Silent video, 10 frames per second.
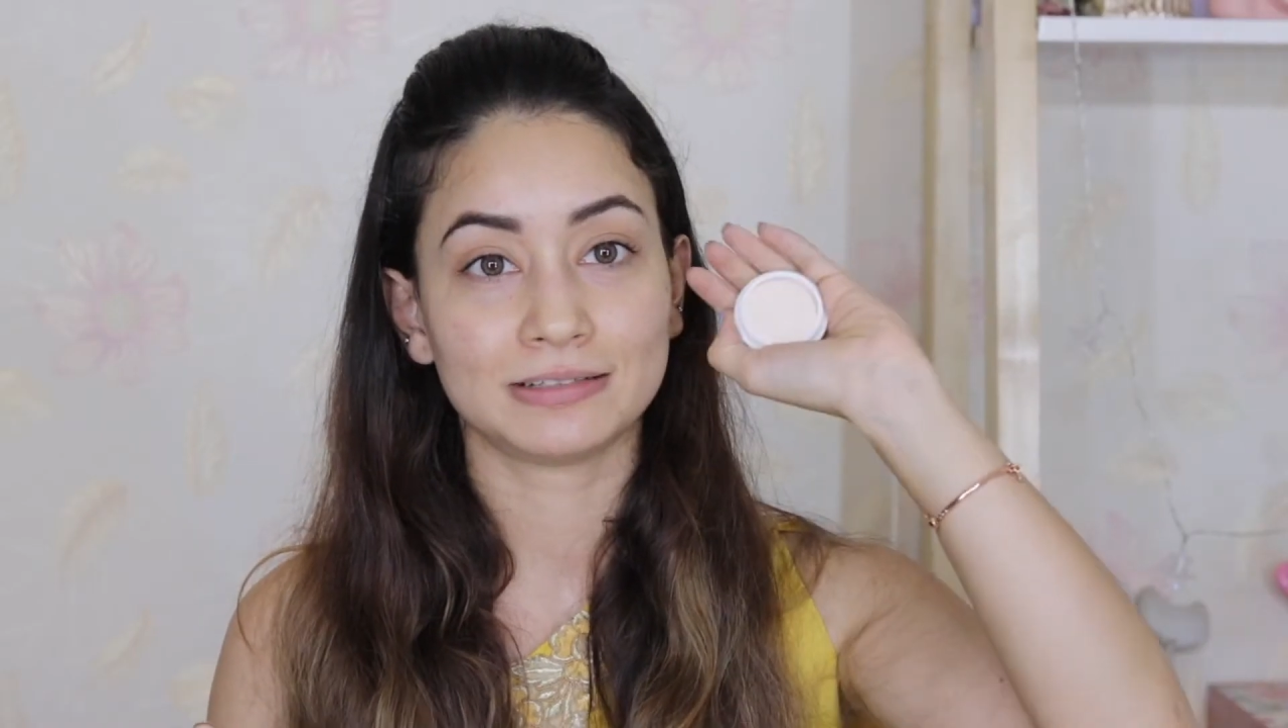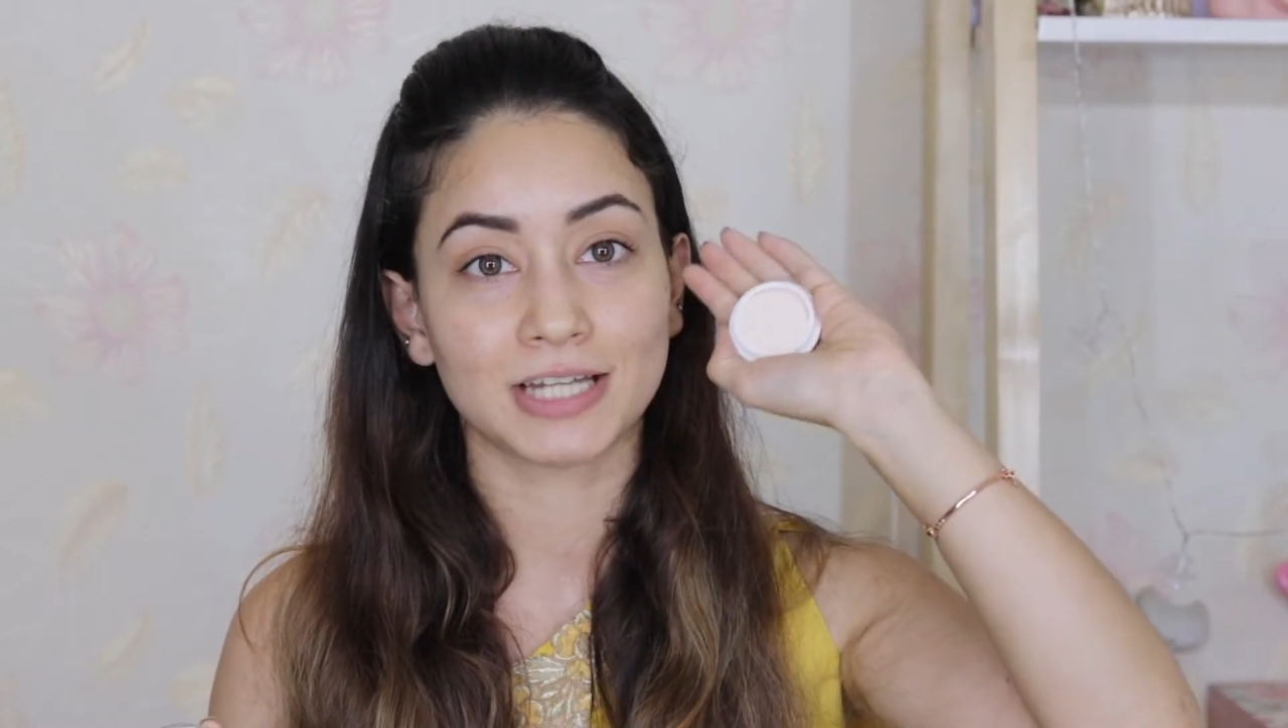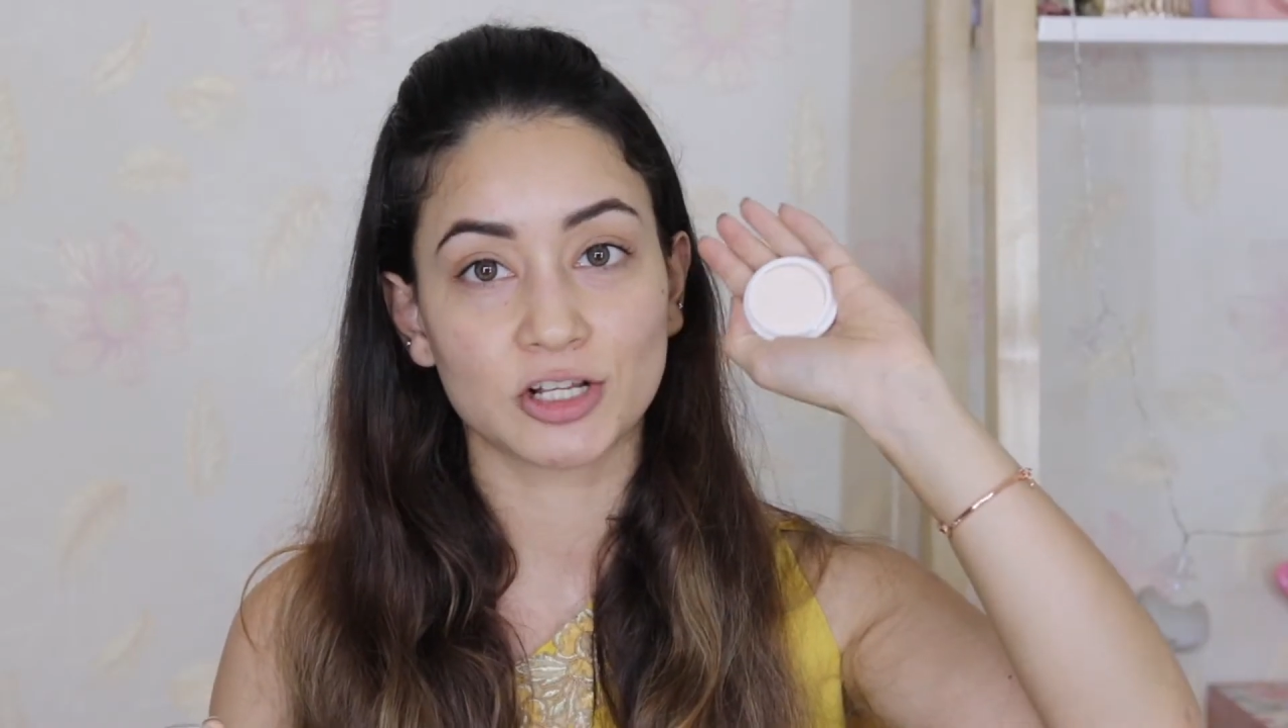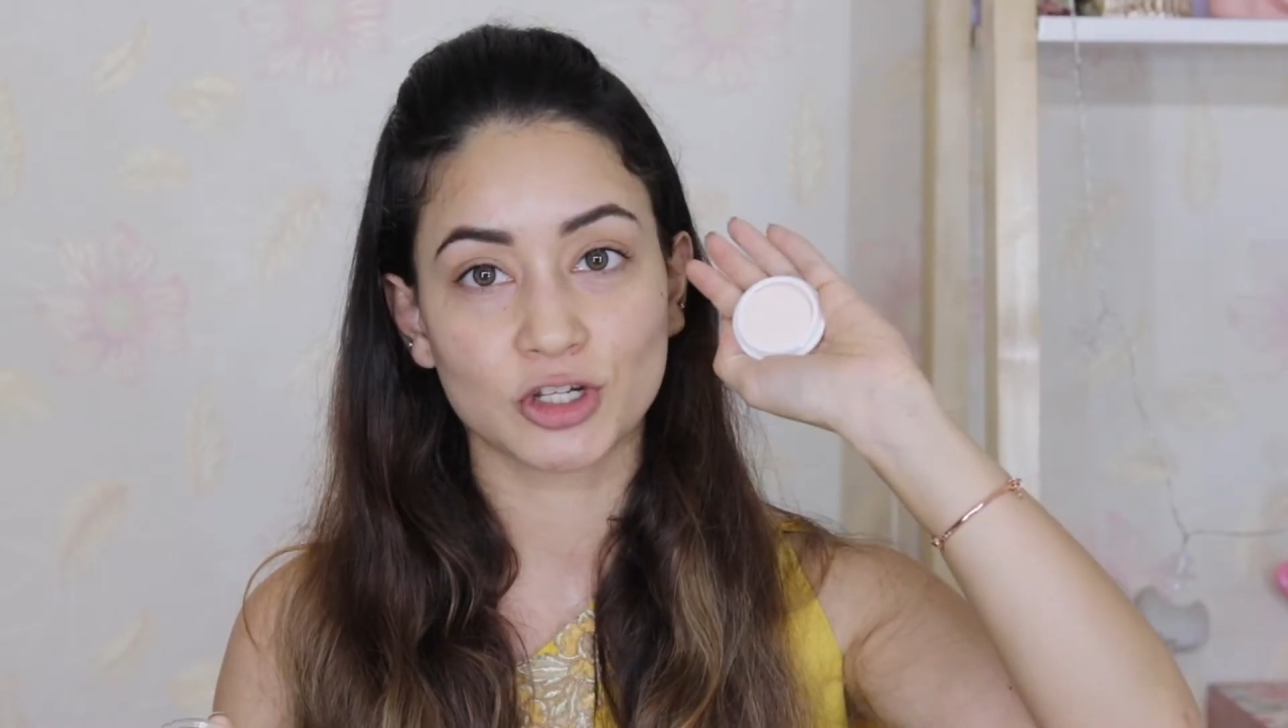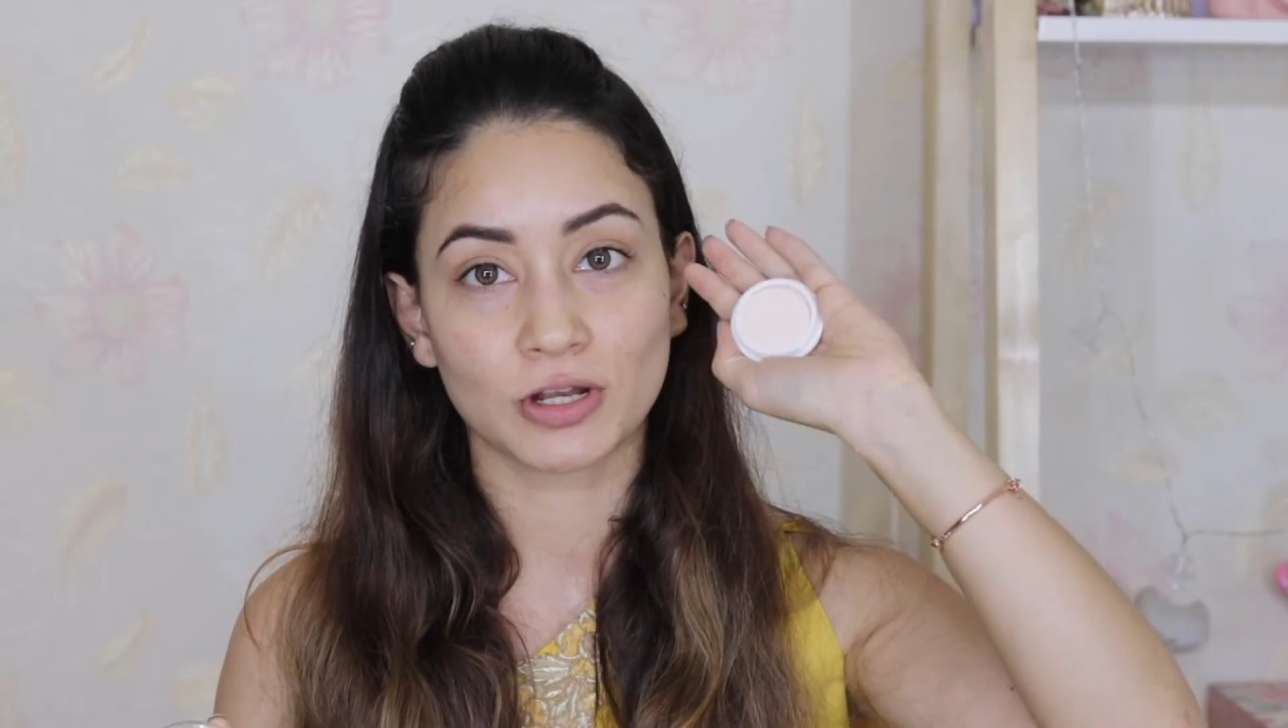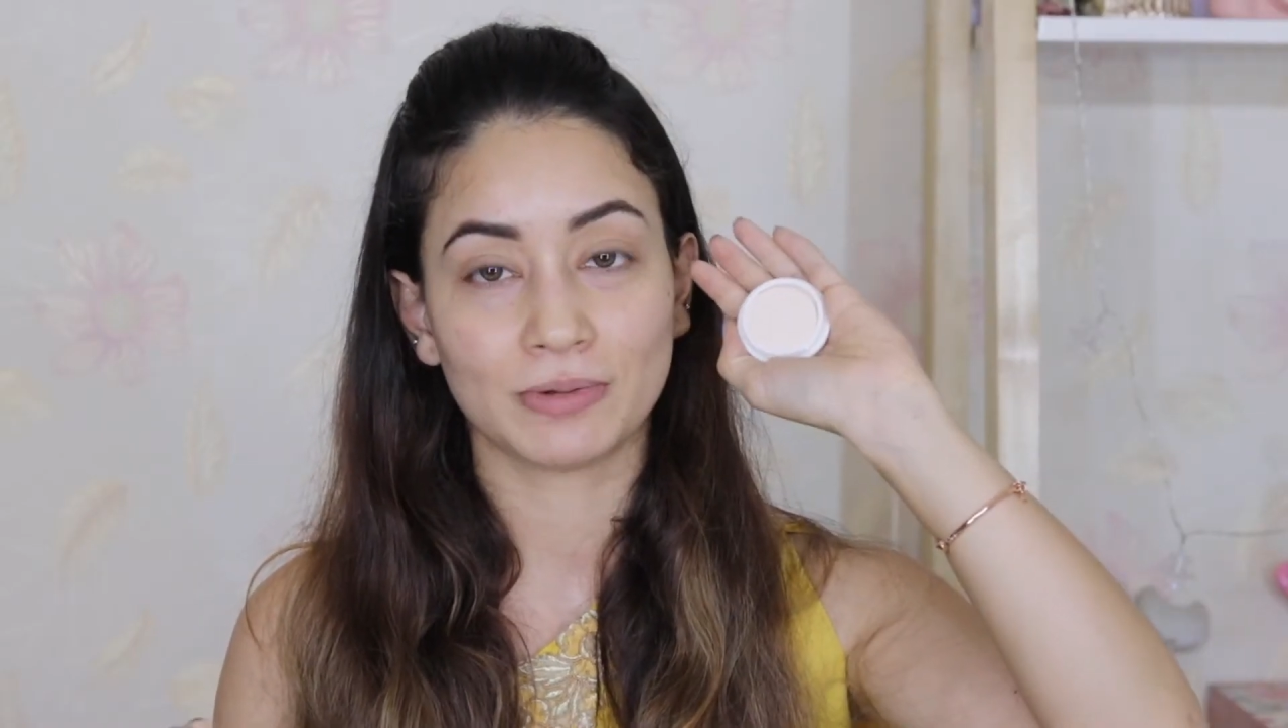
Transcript: Tatcha